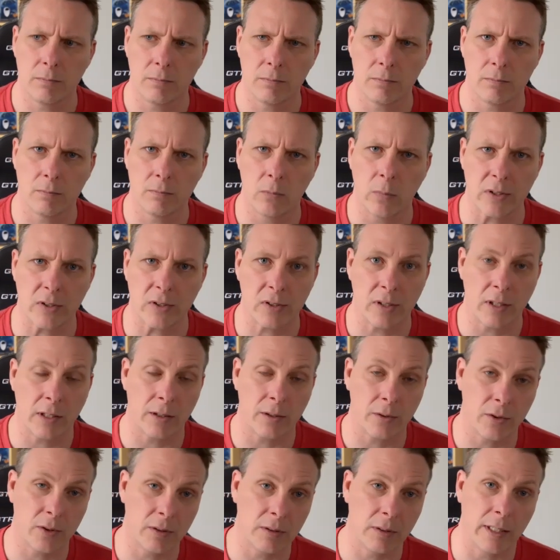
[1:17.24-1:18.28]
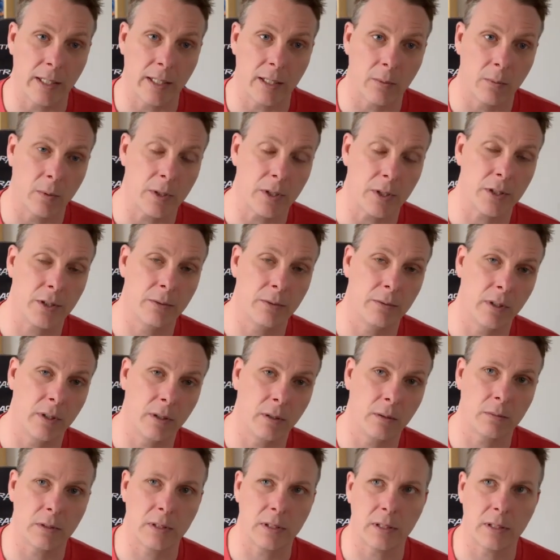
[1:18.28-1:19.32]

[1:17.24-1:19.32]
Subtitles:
what scenarios you like, what you don't,